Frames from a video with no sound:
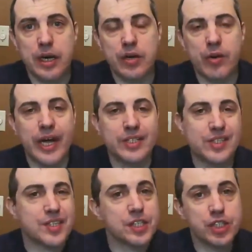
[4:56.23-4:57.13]
creates
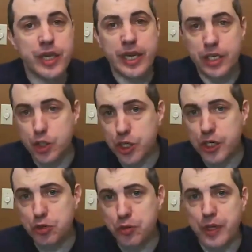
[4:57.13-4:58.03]
essentially an
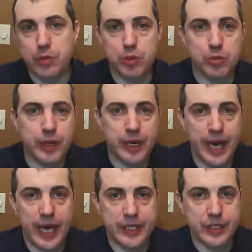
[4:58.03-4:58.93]
exchange rate between
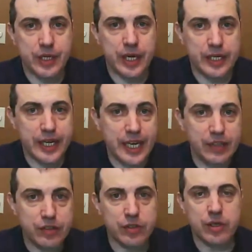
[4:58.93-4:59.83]
gas and
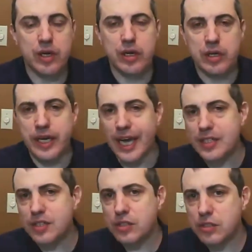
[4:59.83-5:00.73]
ether. Gas
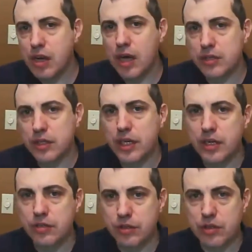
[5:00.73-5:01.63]
is not
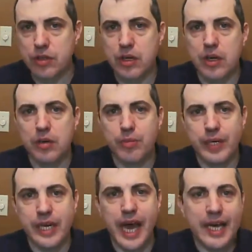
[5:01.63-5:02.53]
ether, but
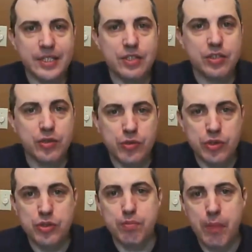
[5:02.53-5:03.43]
gas is used to
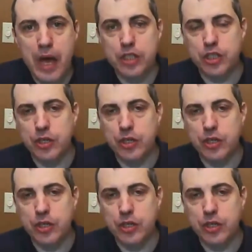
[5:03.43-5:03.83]
measure